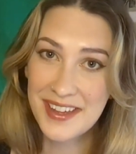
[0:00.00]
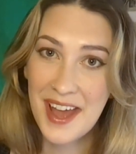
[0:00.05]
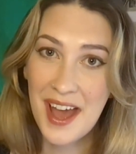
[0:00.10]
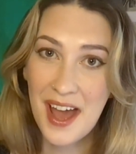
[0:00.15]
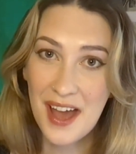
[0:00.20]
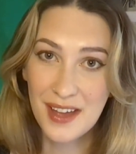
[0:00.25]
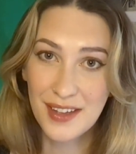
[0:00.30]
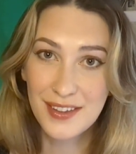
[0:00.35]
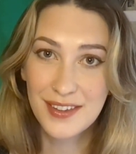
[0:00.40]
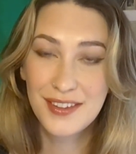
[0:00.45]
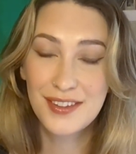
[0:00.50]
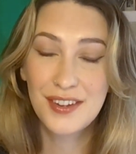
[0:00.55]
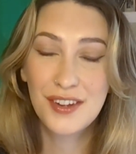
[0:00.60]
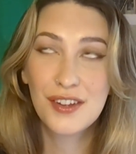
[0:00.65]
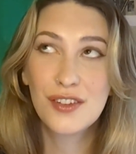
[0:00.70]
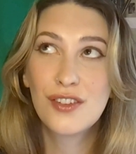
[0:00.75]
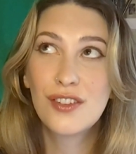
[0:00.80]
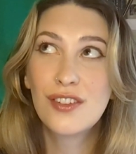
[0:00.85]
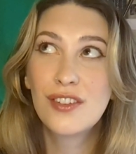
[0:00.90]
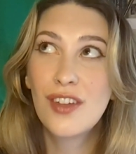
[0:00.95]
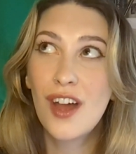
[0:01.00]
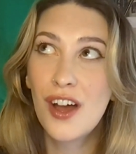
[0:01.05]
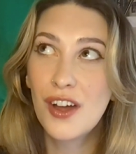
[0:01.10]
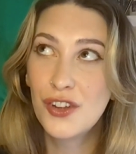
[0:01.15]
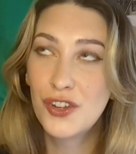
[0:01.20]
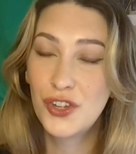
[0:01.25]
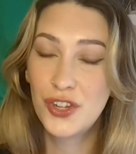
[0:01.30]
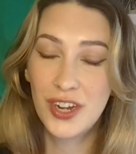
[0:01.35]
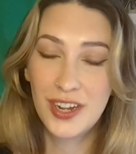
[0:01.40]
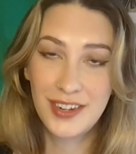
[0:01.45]
cast
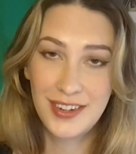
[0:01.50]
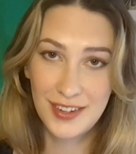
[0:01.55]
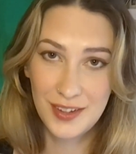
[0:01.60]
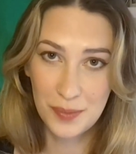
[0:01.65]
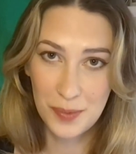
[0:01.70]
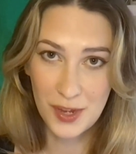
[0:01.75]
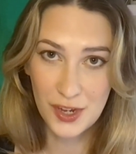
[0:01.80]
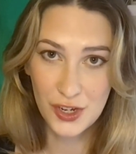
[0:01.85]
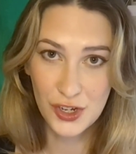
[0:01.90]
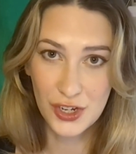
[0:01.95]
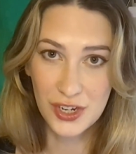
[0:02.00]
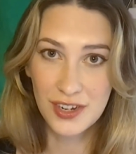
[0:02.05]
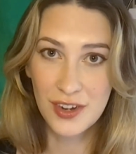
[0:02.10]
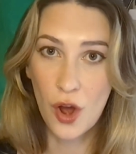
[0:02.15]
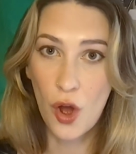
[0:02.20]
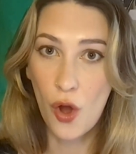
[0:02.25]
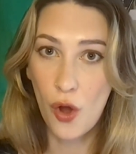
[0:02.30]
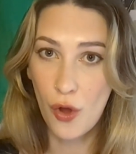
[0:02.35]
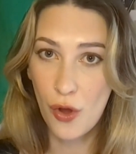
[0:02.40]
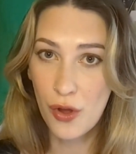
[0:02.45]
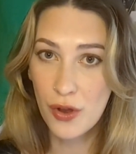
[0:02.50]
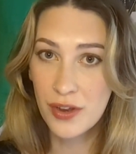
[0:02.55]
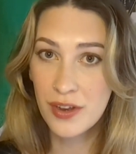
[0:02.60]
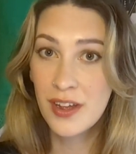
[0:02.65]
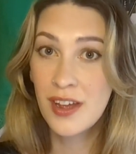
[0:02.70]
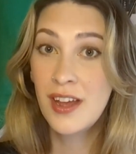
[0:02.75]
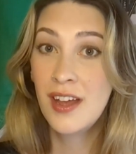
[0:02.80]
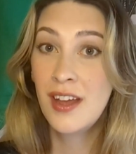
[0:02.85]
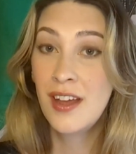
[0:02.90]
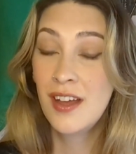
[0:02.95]
such a dispersion on
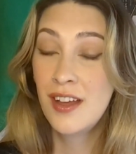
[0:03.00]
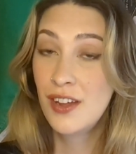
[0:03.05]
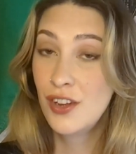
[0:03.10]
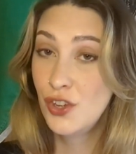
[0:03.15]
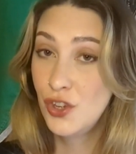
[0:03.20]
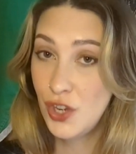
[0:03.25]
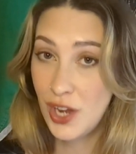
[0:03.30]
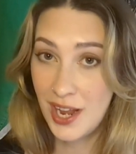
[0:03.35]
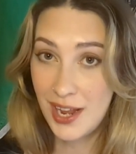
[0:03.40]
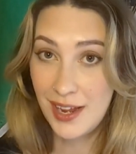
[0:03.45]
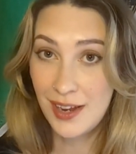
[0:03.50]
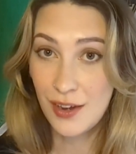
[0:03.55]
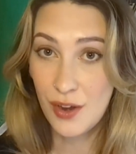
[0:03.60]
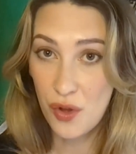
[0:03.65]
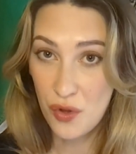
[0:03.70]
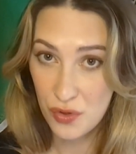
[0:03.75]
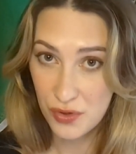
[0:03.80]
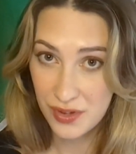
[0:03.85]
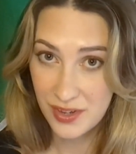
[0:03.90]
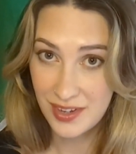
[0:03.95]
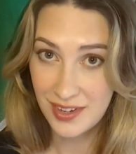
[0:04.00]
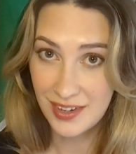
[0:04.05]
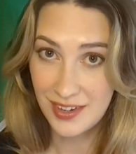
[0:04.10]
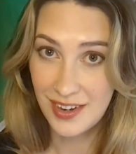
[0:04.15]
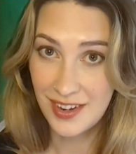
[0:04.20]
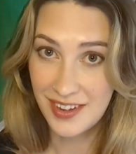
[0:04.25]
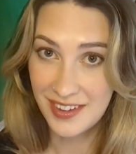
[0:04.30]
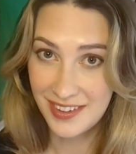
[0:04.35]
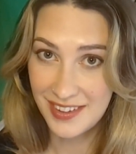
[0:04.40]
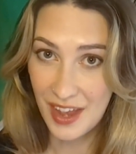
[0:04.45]
Jane Austen
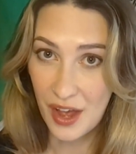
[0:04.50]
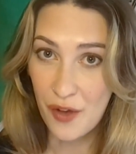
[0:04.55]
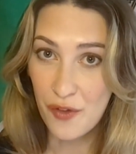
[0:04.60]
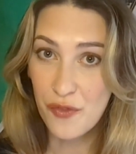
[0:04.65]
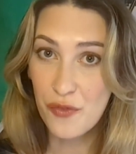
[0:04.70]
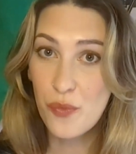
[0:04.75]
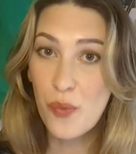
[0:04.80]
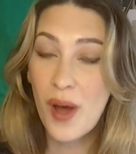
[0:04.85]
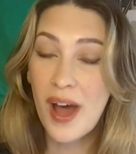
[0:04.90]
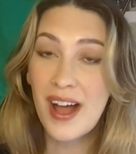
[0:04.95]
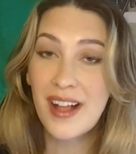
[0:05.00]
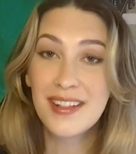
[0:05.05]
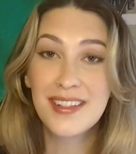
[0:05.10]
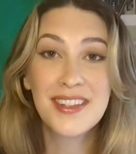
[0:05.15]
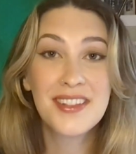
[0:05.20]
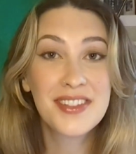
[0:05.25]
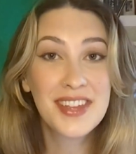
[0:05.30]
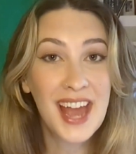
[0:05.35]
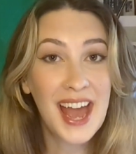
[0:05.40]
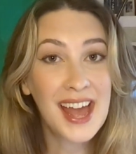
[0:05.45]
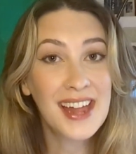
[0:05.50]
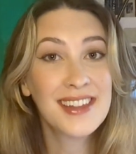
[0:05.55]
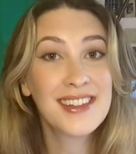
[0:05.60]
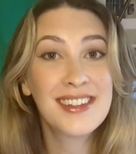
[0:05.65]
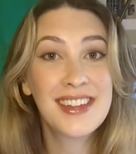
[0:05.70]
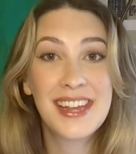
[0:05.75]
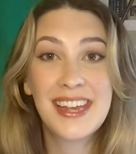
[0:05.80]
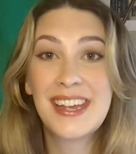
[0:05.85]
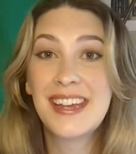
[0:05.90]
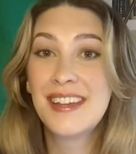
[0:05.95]
herself? Well, the
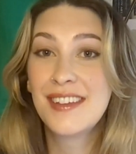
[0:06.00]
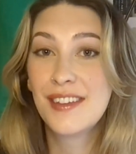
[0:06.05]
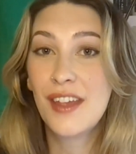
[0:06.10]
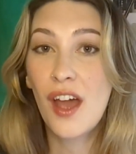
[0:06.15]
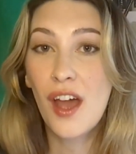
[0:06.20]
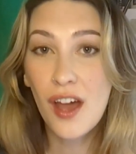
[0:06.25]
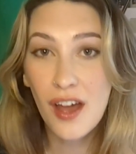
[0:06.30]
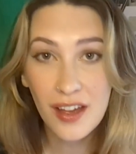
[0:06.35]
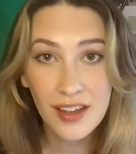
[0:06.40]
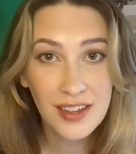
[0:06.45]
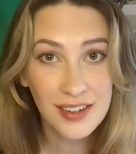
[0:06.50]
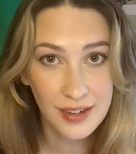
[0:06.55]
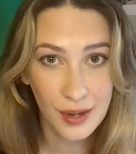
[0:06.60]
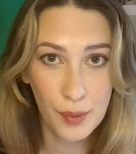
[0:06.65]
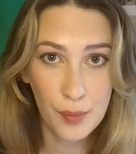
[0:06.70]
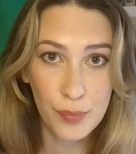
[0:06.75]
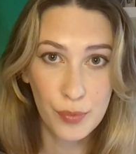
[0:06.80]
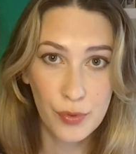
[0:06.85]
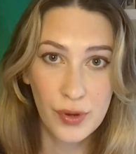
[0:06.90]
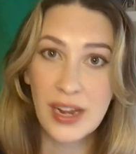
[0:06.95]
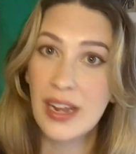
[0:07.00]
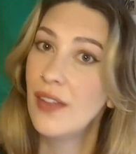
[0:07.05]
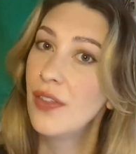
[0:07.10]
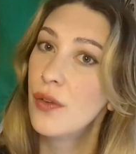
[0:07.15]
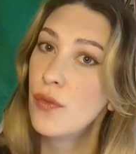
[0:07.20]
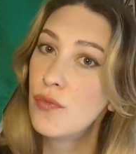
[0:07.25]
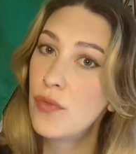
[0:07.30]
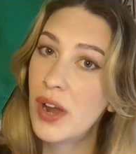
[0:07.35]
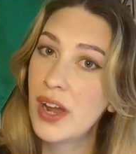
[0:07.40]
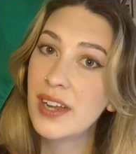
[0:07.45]
answer is her contemporary,
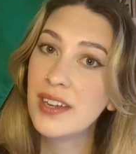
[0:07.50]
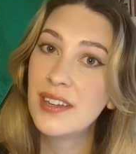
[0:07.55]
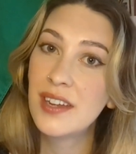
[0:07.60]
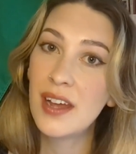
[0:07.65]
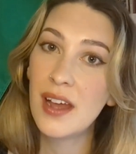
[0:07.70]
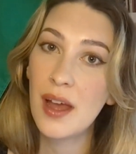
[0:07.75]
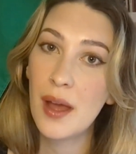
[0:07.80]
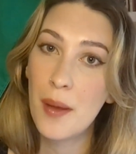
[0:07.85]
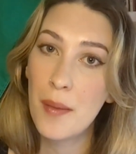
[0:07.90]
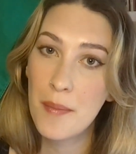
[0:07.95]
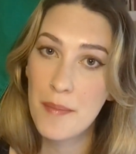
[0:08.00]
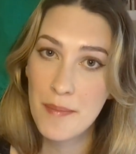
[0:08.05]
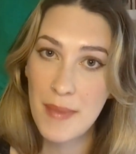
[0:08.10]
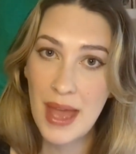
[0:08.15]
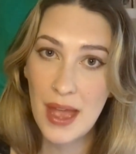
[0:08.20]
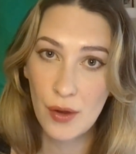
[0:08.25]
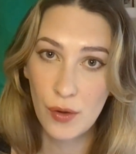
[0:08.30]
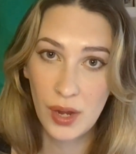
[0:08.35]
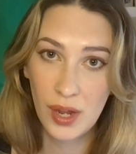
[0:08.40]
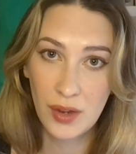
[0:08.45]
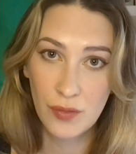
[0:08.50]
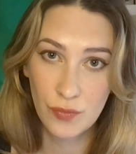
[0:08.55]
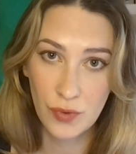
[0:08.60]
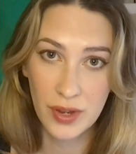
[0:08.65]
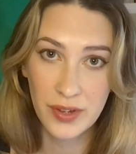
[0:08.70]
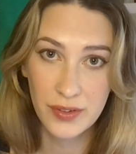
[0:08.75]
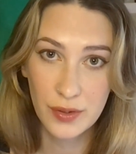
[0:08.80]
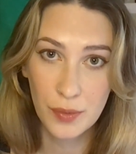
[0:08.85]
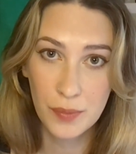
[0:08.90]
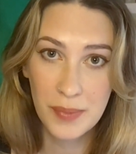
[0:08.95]
the writer Mary
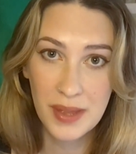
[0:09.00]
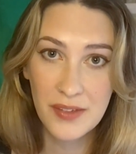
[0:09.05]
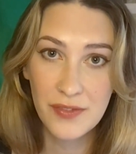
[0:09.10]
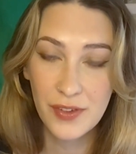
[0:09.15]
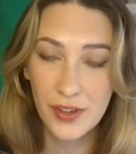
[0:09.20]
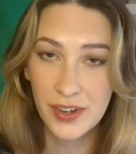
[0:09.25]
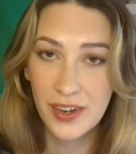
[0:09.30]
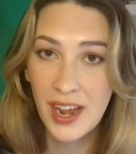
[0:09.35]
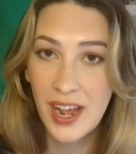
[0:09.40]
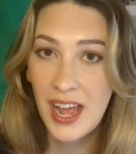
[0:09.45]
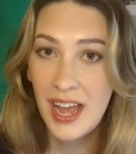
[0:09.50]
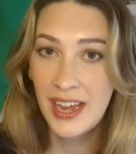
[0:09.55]
Russell Mitford.